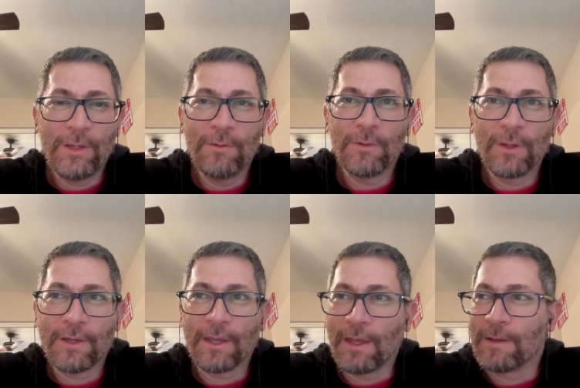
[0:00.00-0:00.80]
you
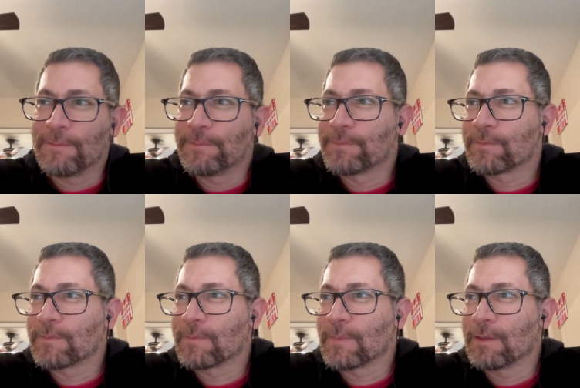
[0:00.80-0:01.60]
look at
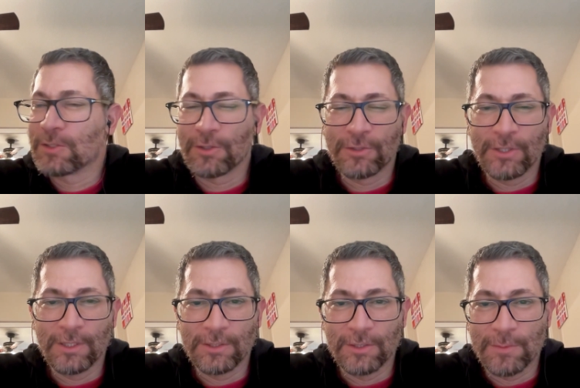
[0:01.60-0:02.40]
the search
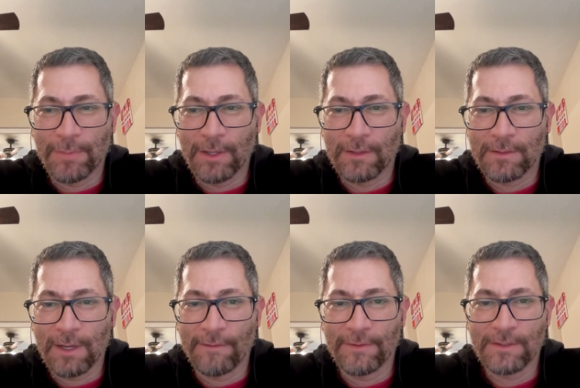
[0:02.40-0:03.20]
engine space,
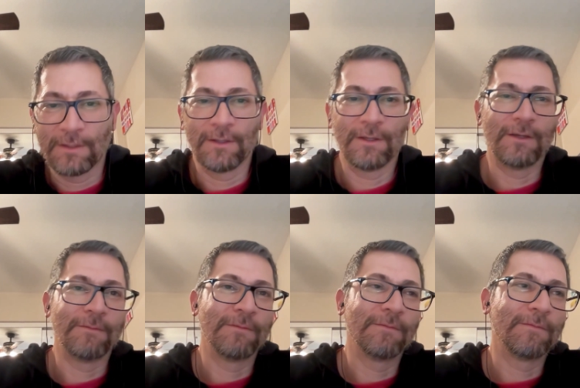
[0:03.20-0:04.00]

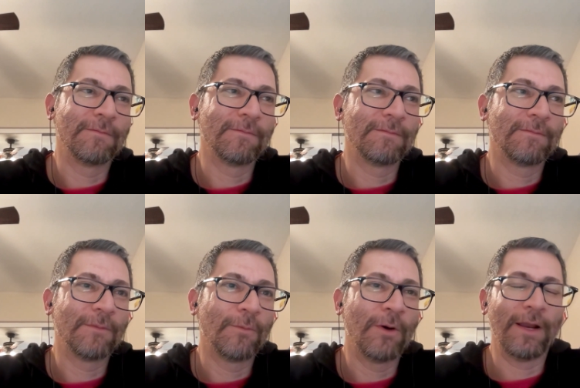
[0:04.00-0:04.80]
obviously
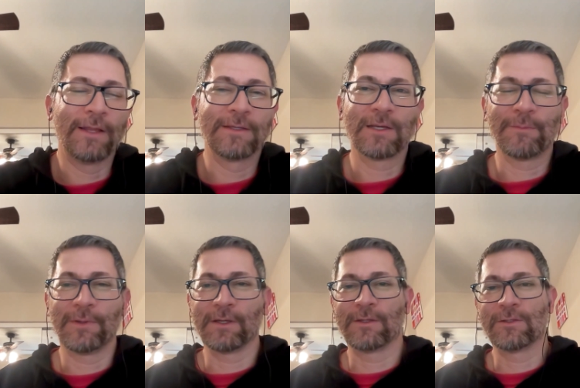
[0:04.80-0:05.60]
what ends up in
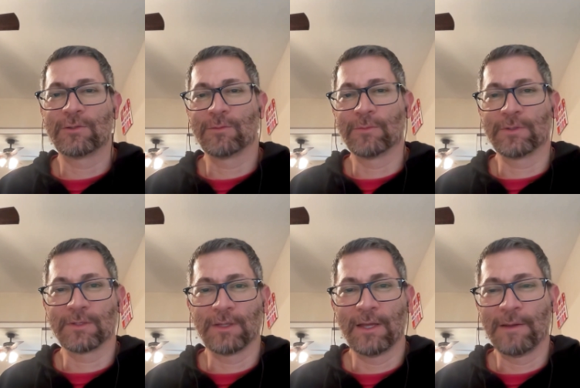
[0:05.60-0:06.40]
the consumer's
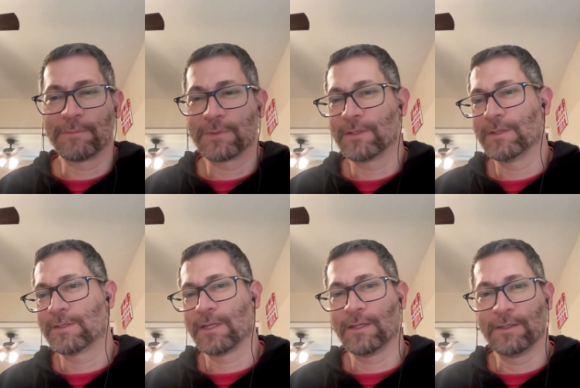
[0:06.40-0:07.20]
laps is
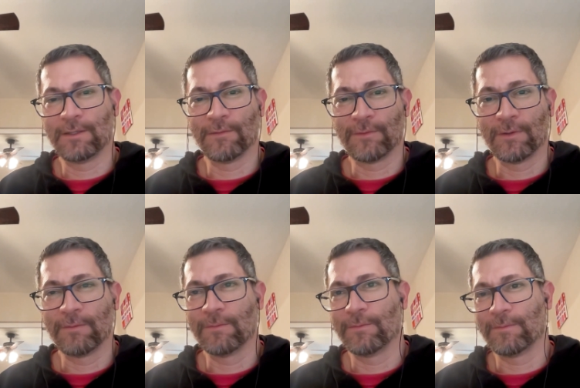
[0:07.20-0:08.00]
slightly
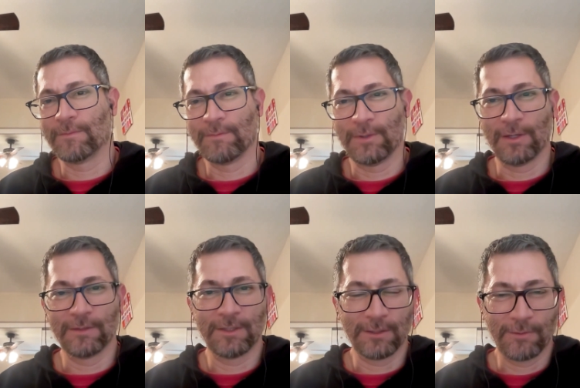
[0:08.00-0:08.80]
different. We all
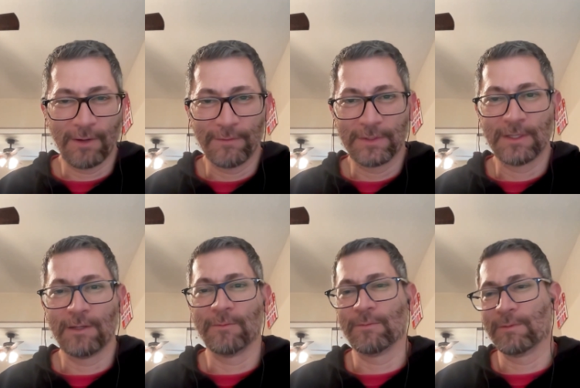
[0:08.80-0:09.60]
tend to
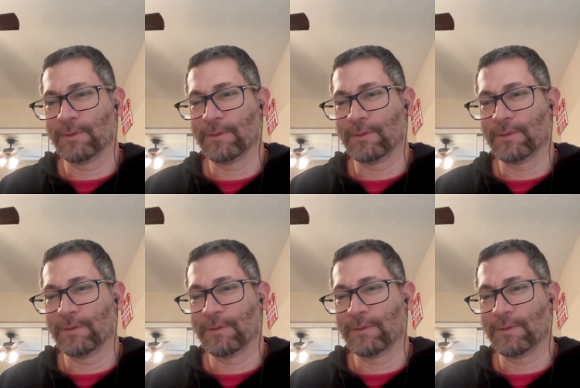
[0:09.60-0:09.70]
gravitate